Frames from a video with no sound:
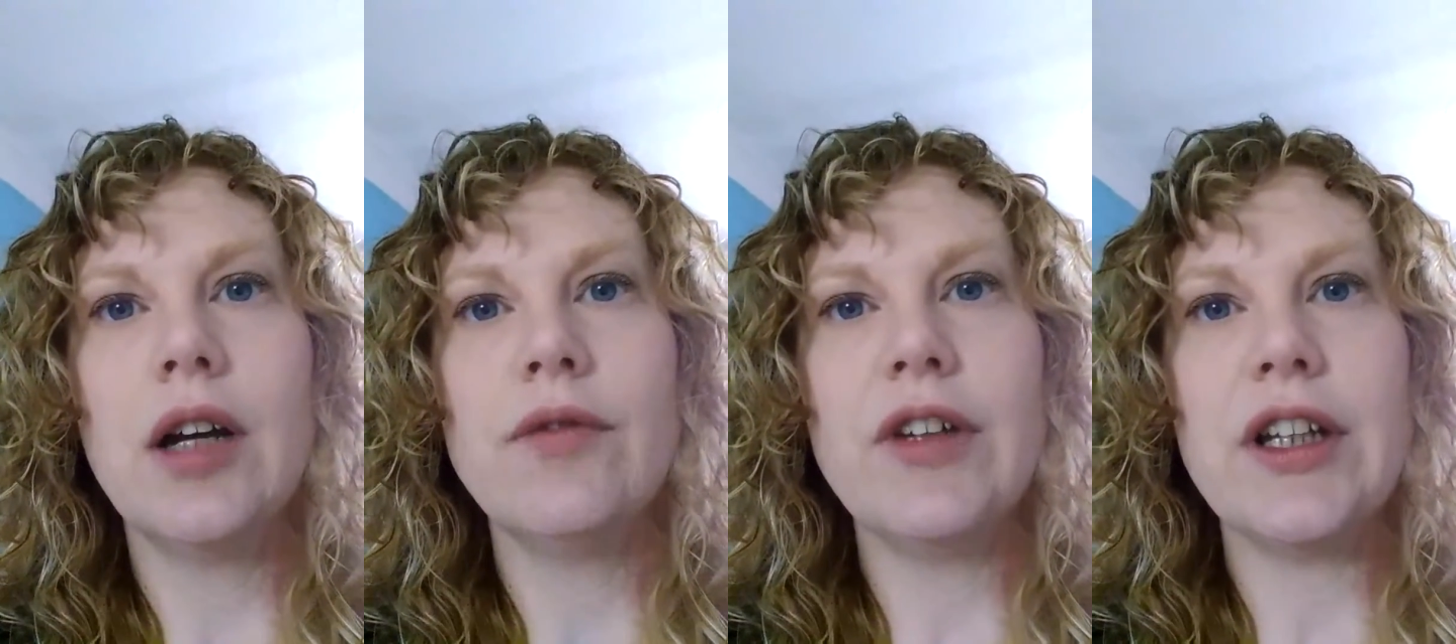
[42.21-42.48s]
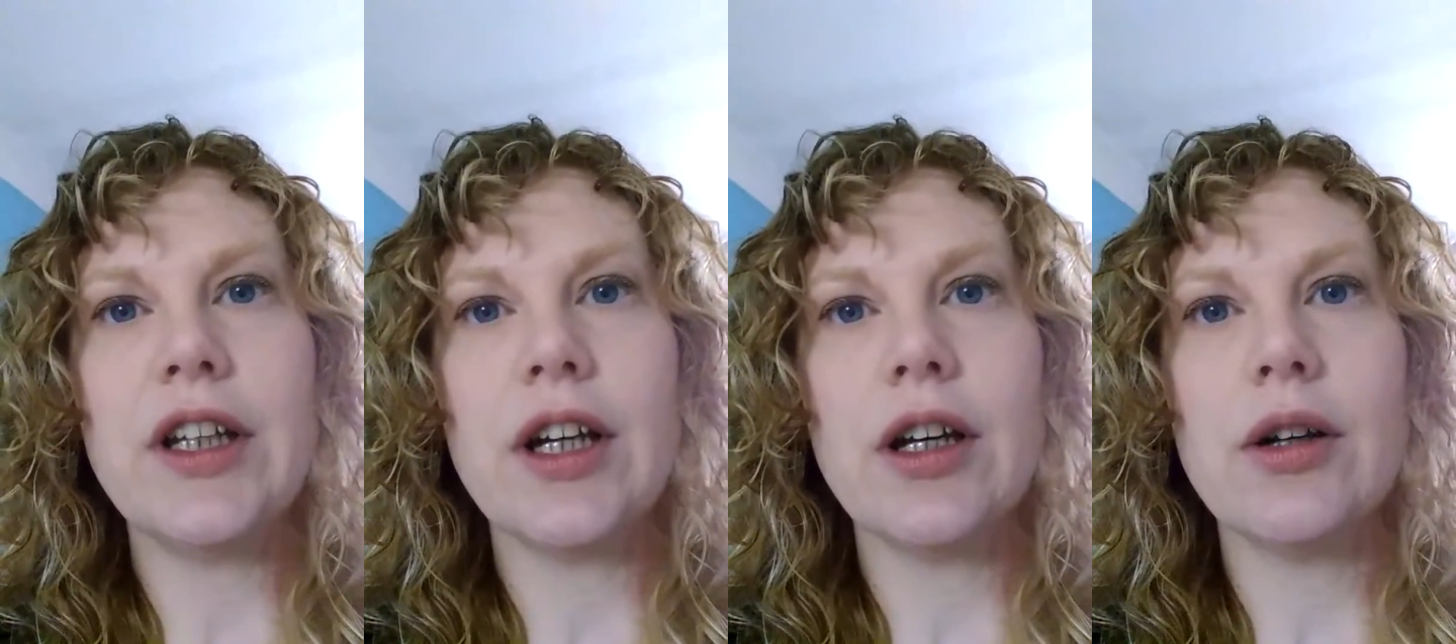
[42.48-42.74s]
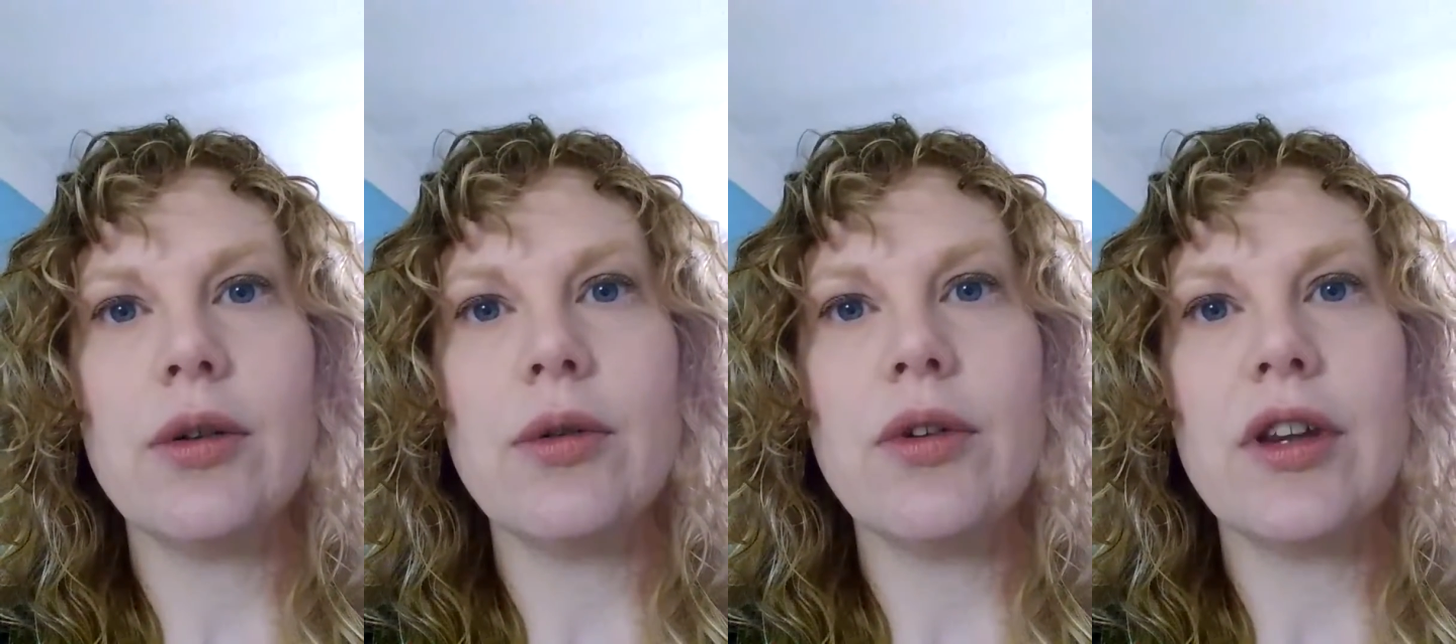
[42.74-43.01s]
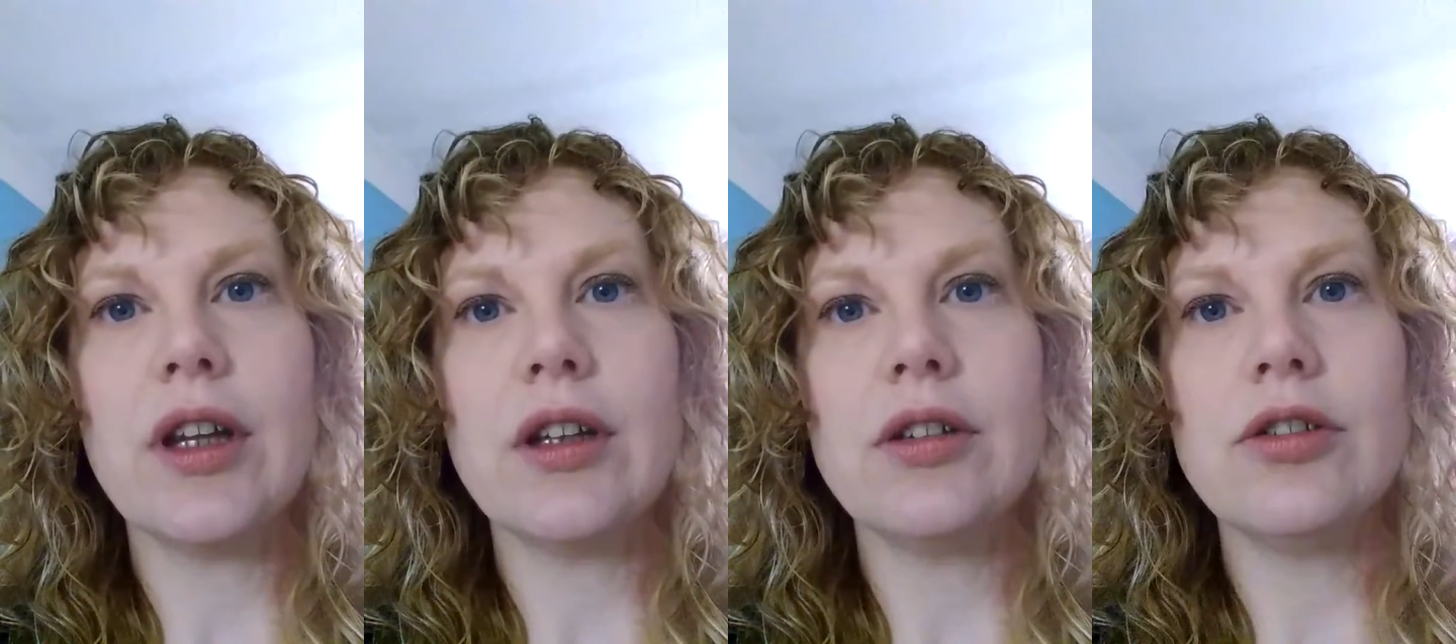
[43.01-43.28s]
video
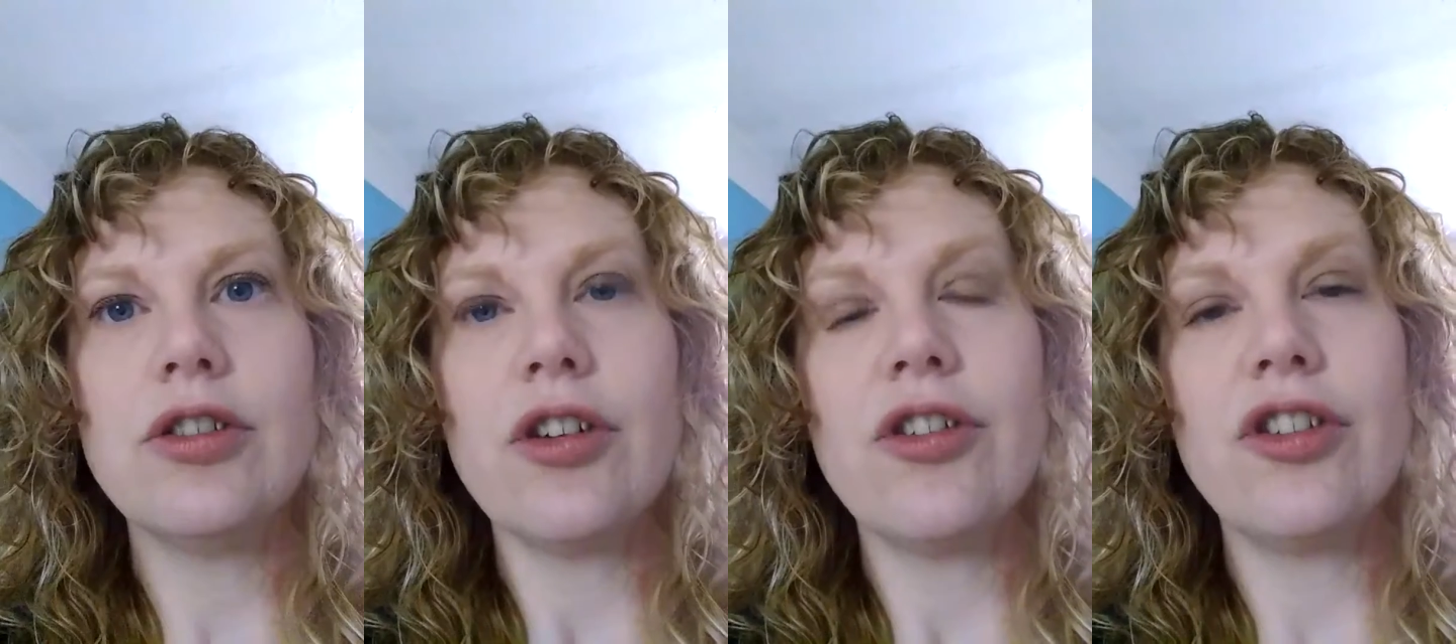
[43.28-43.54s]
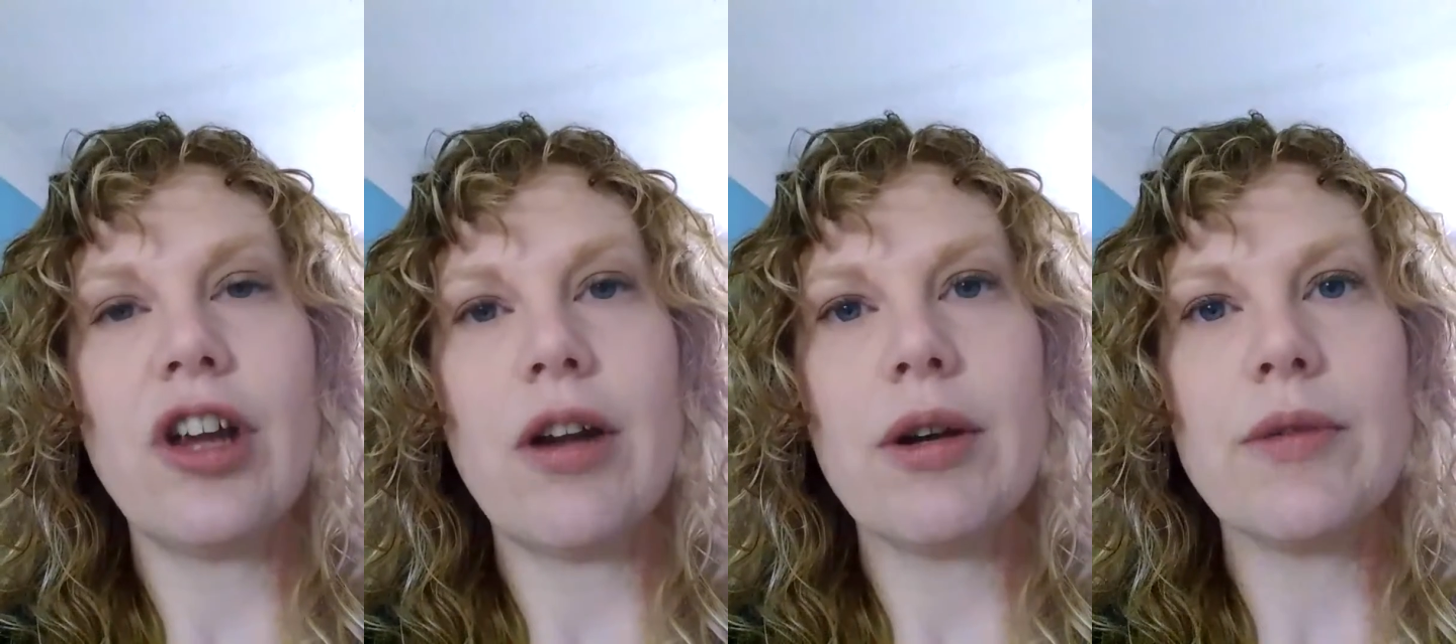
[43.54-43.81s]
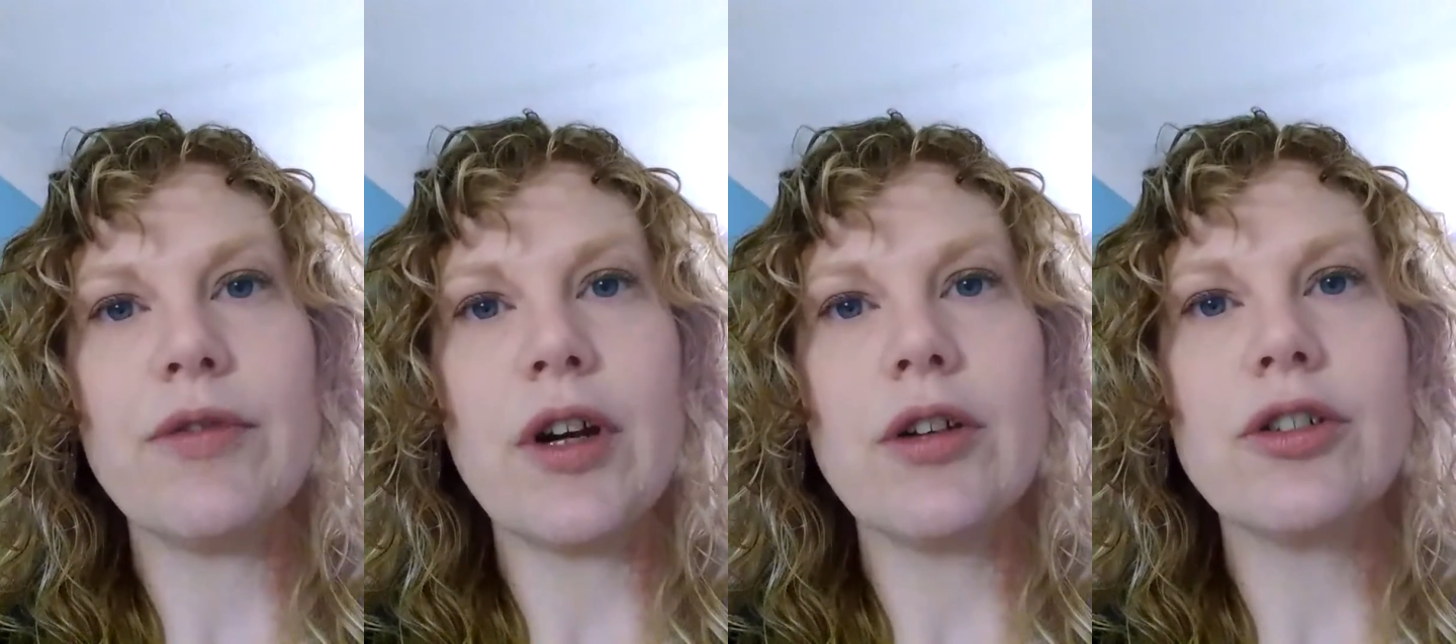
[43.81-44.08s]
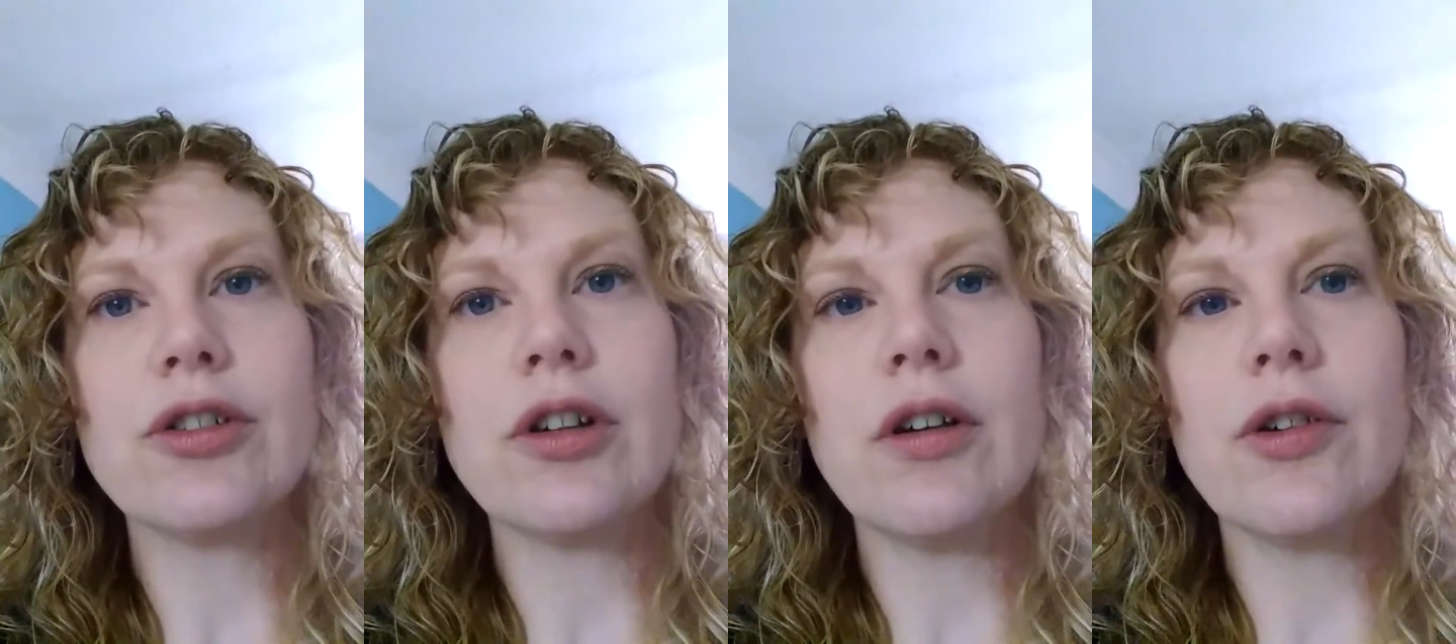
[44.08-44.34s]
than just sharing
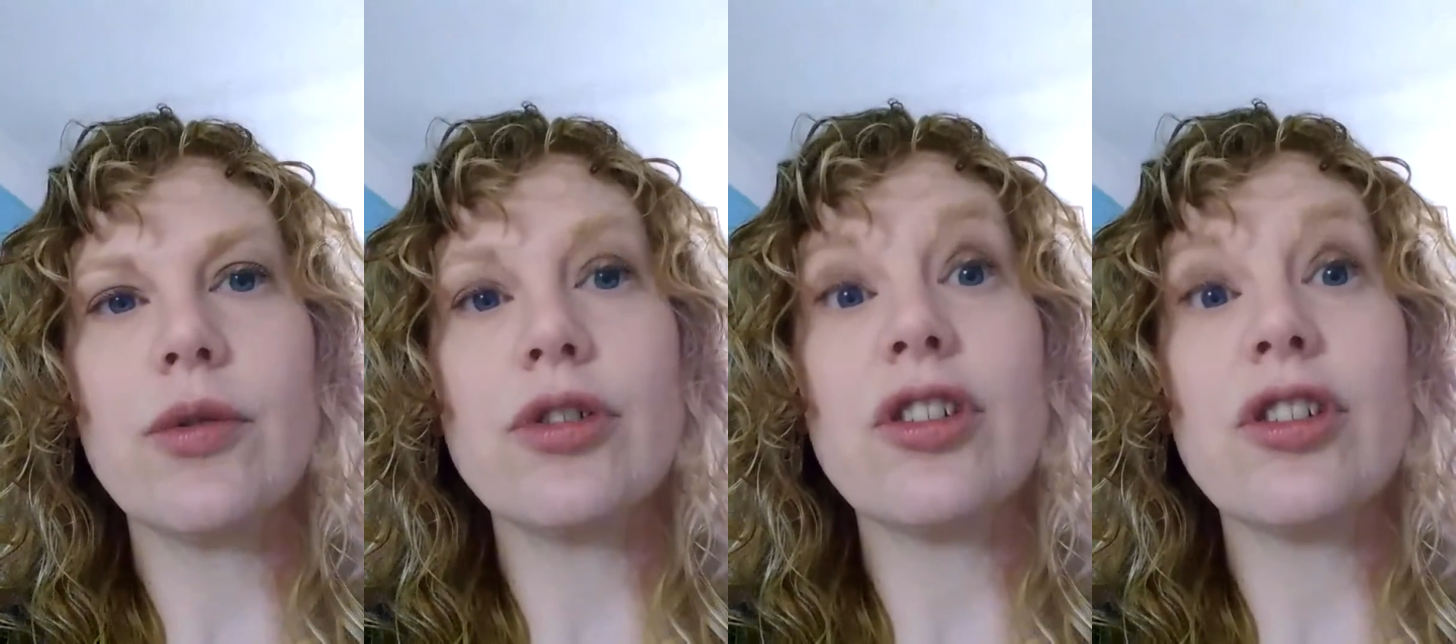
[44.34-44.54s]
photographs,